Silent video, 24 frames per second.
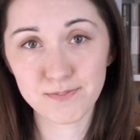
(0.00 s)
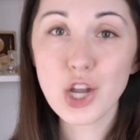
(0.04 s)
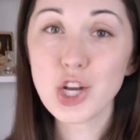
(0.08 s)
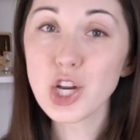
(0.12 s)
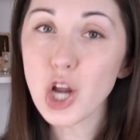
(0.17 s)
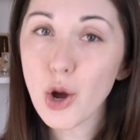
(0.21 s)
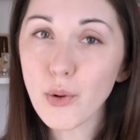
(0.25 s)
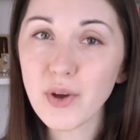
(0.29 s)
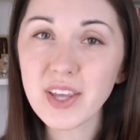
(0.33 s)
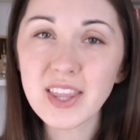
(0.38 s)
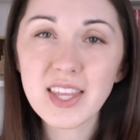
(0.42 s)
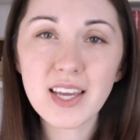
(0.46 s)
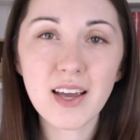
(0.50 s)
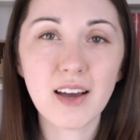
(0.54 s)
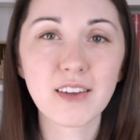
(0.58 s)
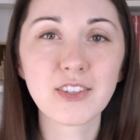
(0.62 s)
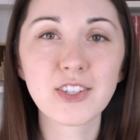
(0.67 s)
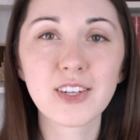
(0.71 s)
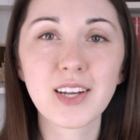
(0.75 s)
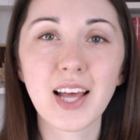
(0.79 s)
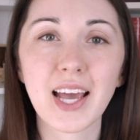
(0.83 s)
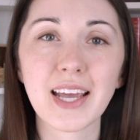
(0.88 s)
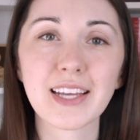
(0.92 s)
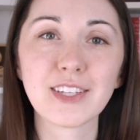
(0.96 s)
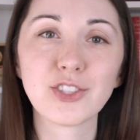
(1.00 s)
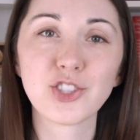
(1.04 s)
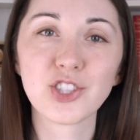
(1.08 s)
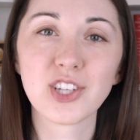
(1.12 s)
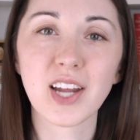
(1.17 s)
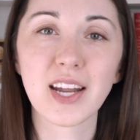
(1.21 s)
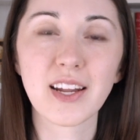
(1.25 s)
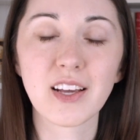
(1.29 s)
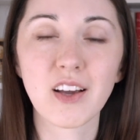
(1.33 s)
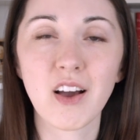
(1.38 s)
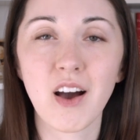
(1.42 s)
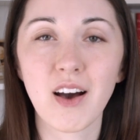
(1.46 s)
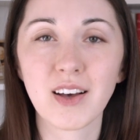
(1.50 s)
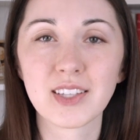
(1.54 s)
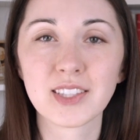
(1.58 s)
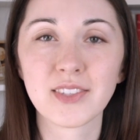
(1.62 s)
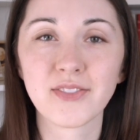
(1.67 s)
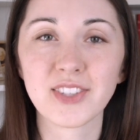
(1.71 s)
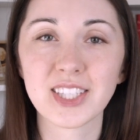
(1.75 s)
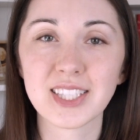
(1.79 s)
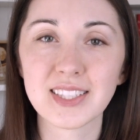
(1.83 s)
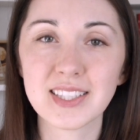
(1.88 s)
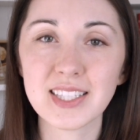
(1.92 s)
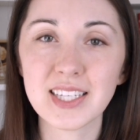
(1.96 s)
Knowing the underlying genetic cause
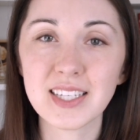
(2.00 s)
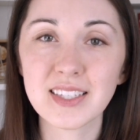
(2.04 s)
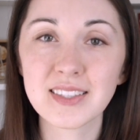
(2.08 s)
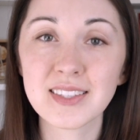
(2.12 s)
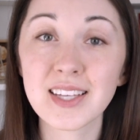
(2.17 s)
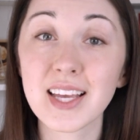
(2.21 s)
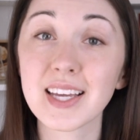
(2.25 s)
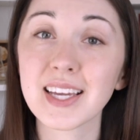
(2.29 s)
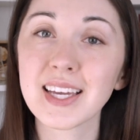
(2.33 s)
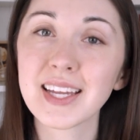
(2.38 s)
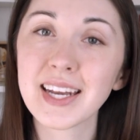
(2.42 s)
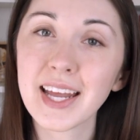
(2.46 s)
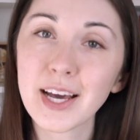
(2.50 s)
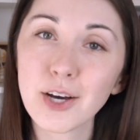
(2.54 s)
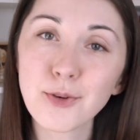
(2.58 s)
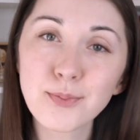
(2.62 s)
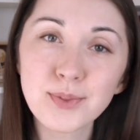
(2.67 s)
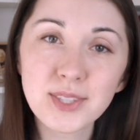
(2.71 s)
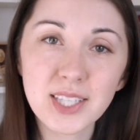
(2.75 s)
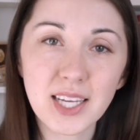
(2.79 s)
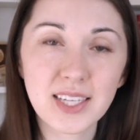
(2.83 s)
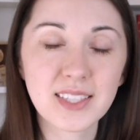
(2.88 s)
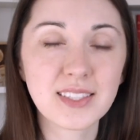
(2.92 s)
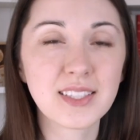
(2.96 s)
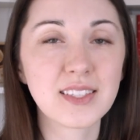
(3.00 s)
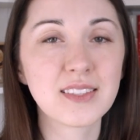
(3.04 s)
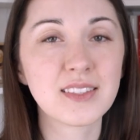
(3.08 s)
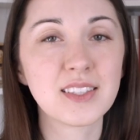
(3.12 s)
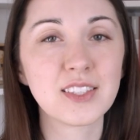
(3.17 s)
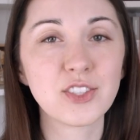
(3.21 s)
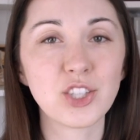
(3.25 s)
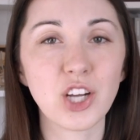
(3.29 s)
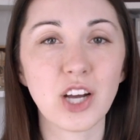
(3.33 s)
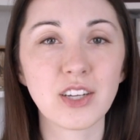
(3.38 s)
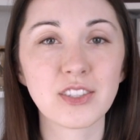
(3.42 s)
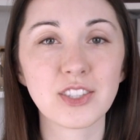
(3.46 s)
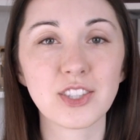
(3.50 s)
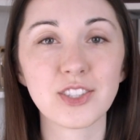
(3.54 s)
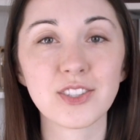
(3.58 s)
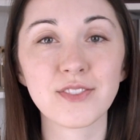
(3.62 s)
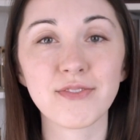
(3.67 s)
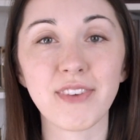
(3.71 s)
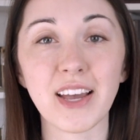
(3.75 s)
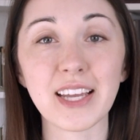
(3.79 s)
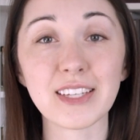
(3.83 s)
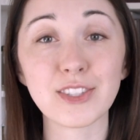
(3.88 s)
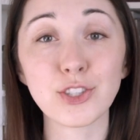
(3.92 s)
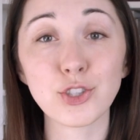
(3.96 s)
of a disease can help scientists and doctors
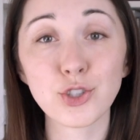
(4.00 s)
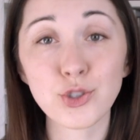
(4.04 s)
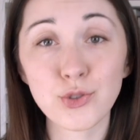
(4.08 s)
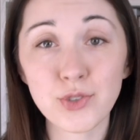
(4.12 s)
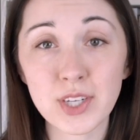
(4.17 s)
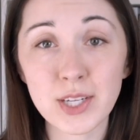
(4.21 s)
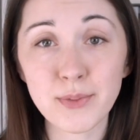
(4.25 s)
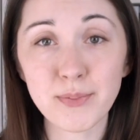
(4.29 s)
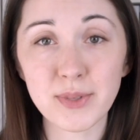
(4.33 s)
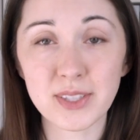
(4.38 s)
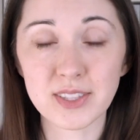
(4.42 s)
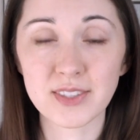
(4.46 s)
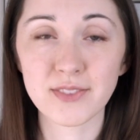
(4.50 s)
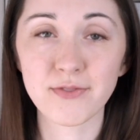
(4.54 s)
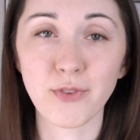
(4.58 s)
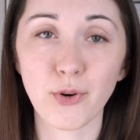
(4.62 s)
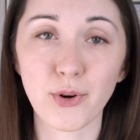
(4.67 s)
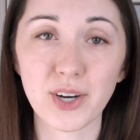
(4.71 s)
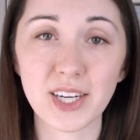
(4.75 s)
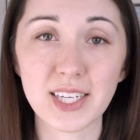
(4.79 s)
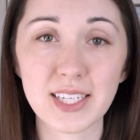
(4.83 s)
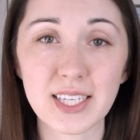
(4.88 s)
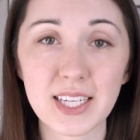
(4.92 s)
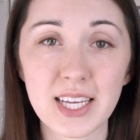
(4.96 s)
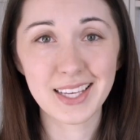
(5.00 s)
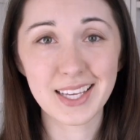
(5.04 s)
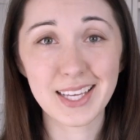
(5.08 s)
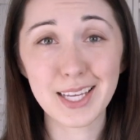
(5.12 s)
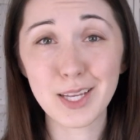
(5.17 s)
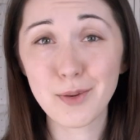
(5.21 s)
find treatments for it.